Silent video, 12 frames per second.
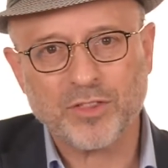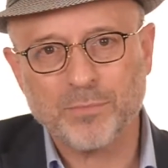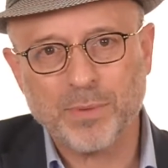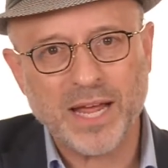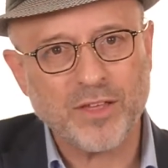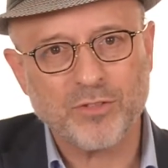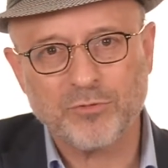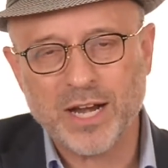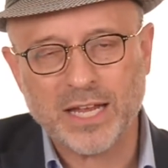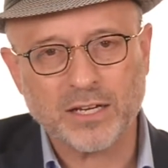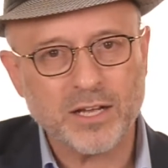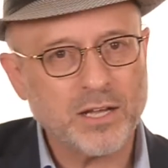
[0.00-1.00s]
to pay the rent.
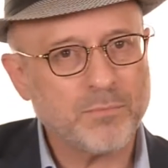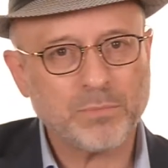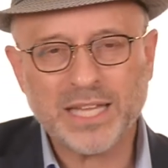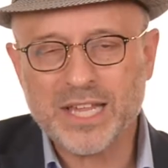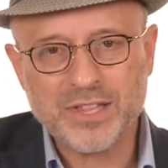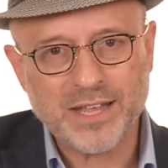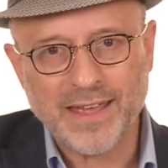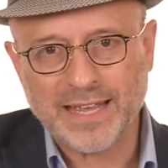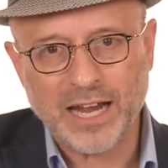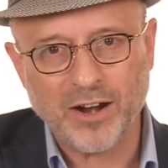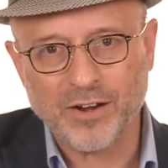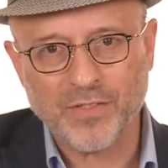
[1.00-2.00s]
Please take
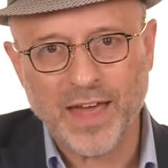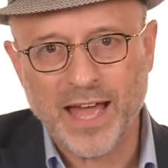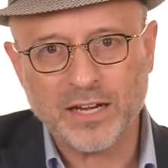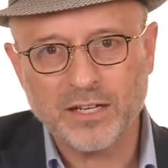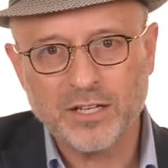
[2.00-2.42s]
care of that.